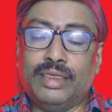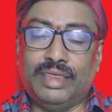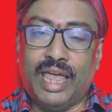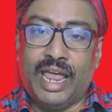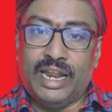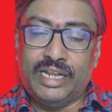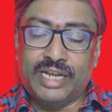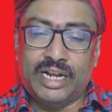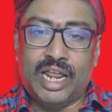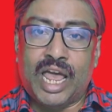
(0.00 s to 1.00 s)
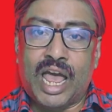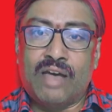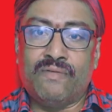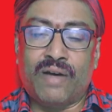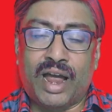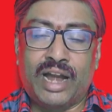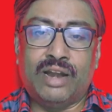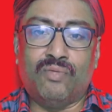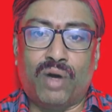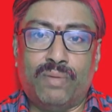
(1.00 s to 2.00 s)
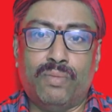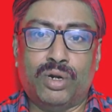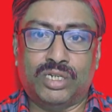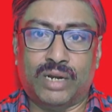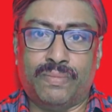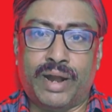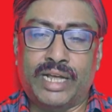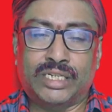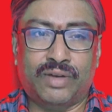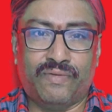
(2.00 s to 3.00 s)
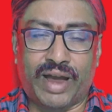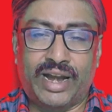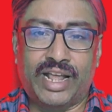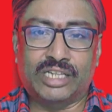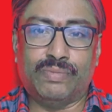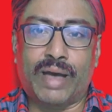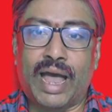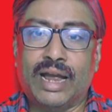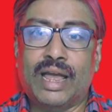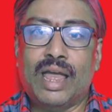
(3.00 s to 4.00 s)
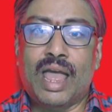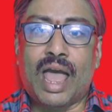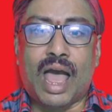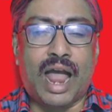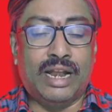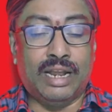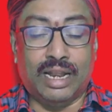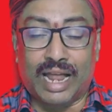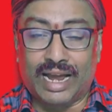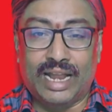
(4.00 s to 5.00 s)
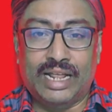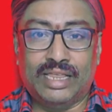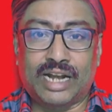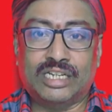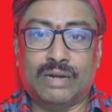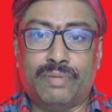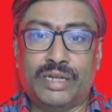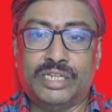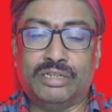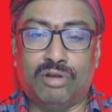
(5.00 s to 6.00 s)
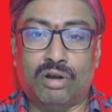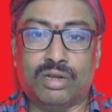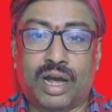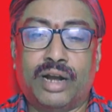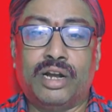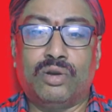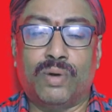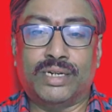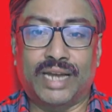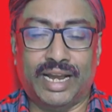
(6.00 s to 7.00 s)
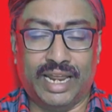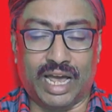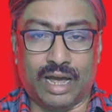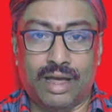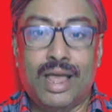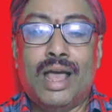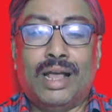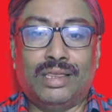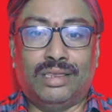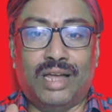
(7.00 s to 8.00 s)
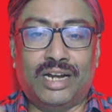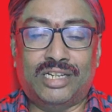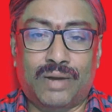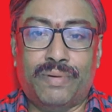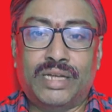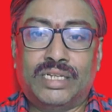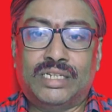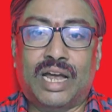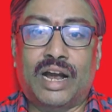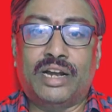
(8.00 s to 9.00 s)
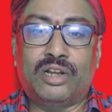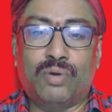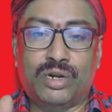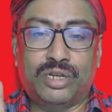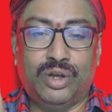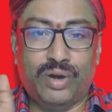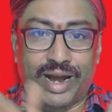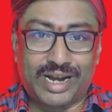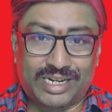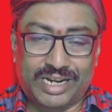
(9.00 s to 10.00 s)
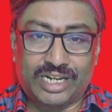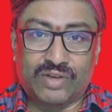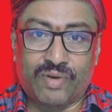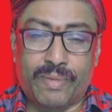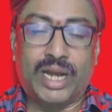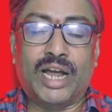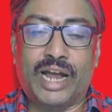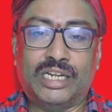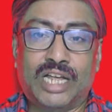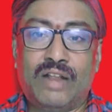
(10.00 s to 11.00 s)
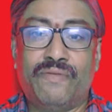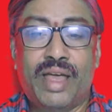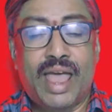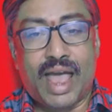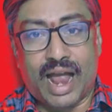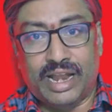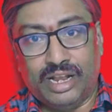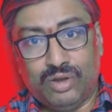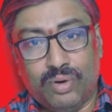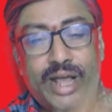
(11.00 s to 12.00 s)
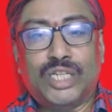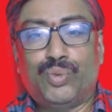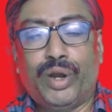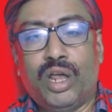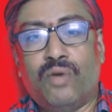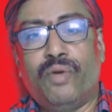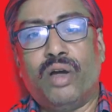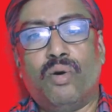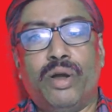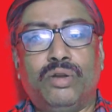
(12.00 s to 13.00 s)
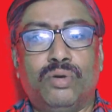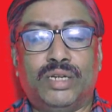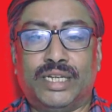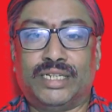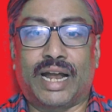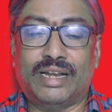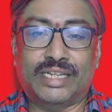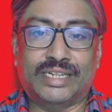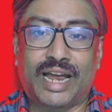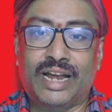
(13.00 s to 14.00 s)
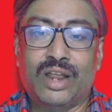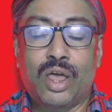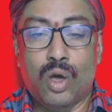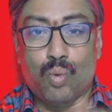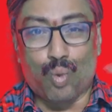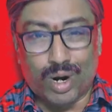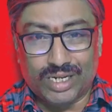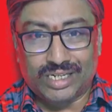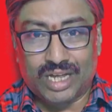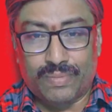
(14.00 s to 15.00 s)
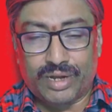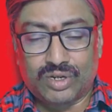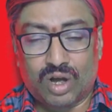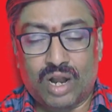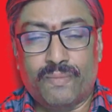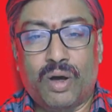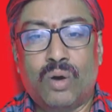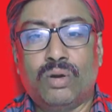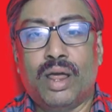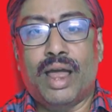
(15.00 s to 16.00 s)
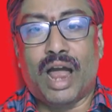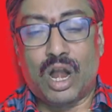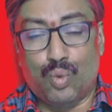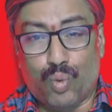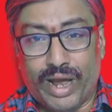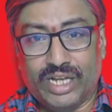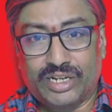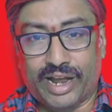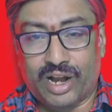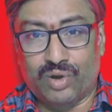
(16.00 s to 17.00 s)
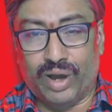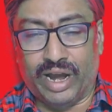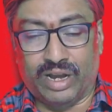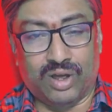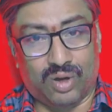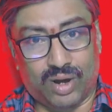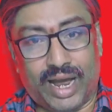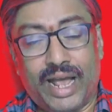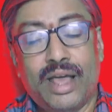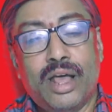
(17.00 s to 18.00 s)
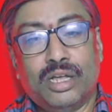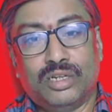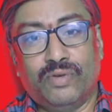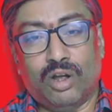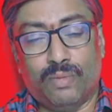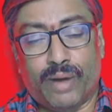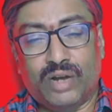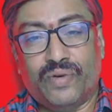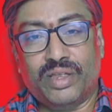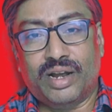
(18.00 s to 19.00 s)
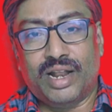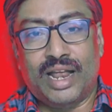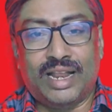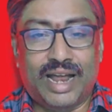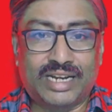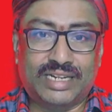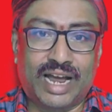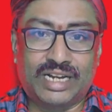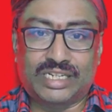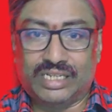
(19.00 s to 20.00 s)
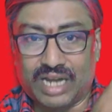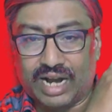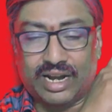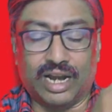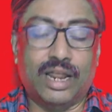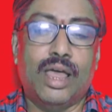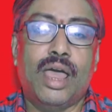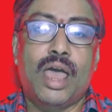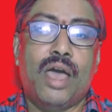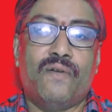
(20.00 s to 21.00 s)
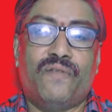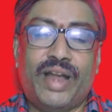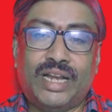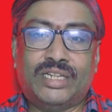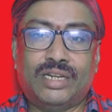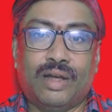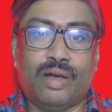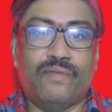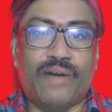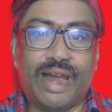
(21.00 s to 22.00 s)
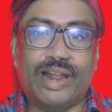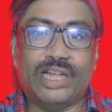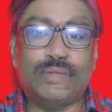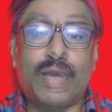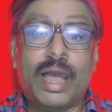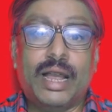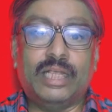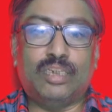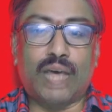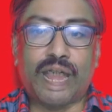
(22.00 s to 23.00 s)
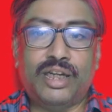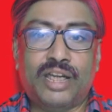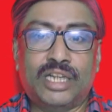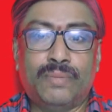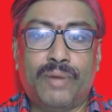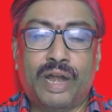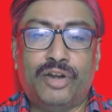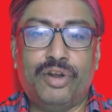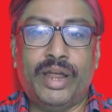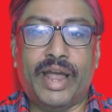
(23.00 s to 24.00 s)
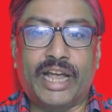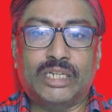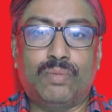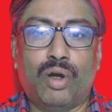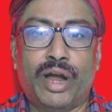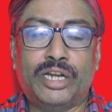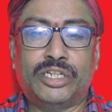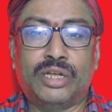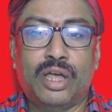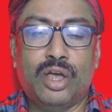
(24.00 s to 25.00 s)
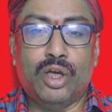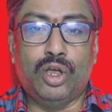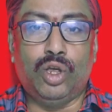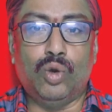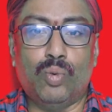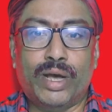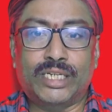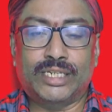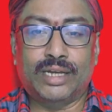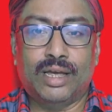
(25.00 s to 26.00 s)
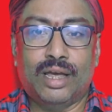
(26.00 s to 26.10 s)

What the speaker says: They recently have had one more surprise 5 days back, and luckily that surprise is not targeted towards India. That surprise is targeted towards the United States of America itself. And in today's video, we are going to just understand what is the surprise all about and why is China doing it. Okay, so without much further delay, let's get started. Friends, 5 days back, in the China's military exploits US